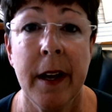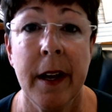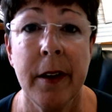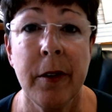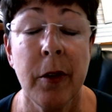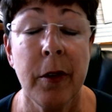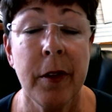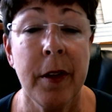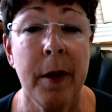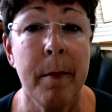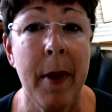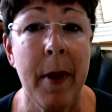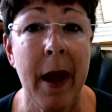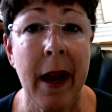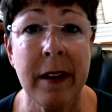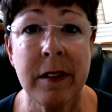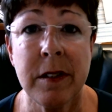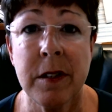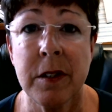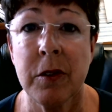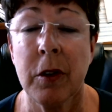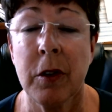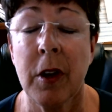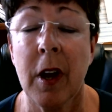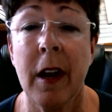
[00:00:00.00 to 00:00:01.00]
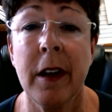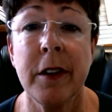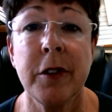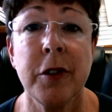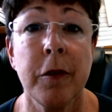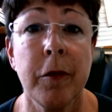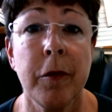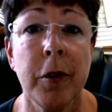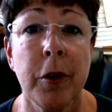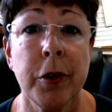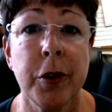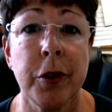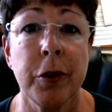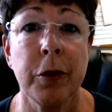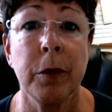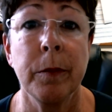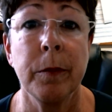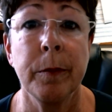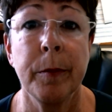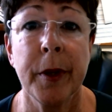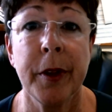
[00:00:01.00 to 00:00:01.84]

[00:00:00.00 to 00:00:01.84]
I know that masks are controversial,